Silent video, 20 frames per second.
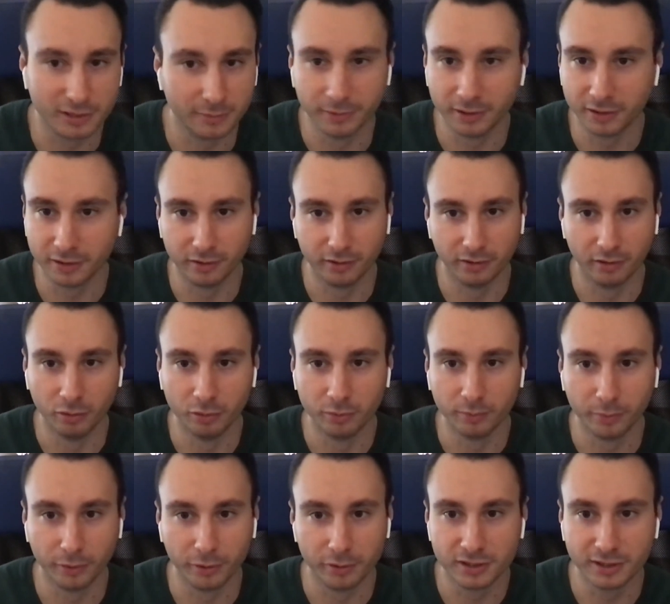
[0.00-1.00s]
bootstrapping your own
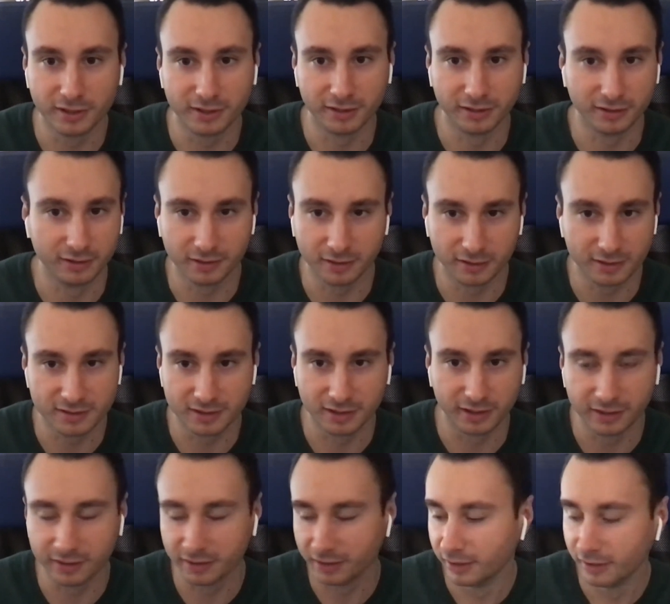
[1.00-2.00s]
project, and it's like
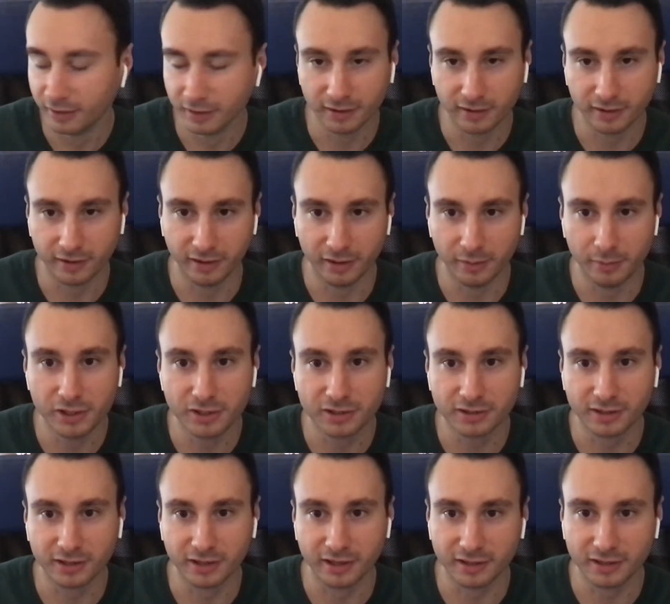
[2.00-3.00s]
really mission
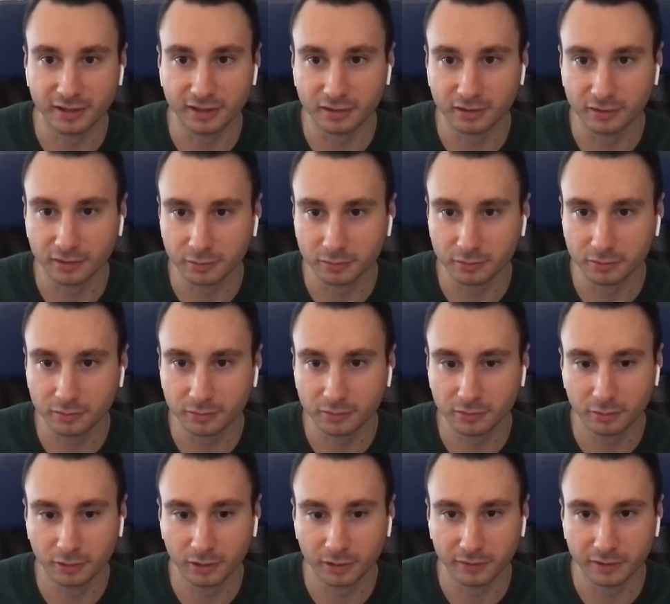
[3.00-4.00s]
critical to
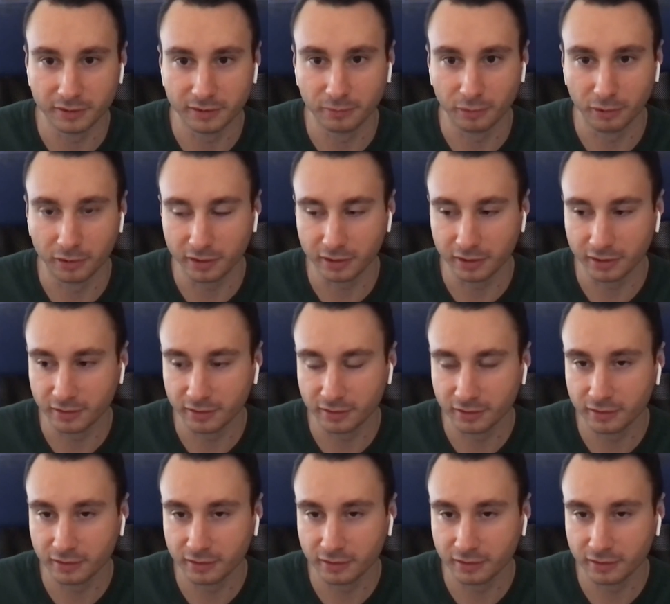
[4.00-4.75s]
have it working.